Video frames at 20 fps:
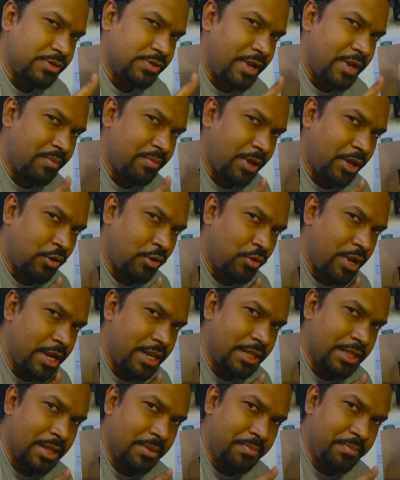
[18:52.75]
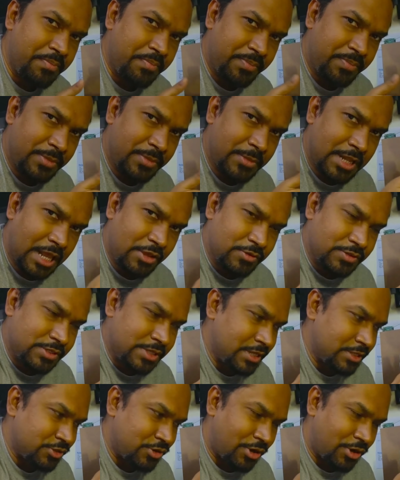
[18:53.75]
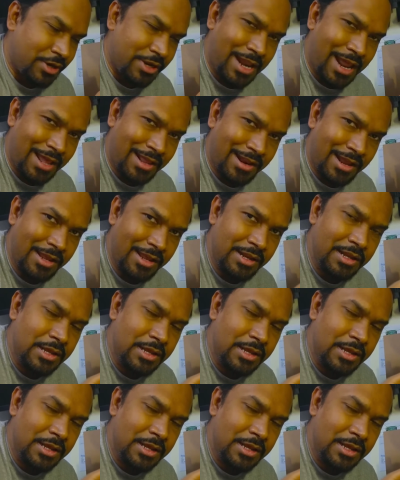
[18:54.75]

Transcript: of deck by rotating them. Like you see this rotary rack, right?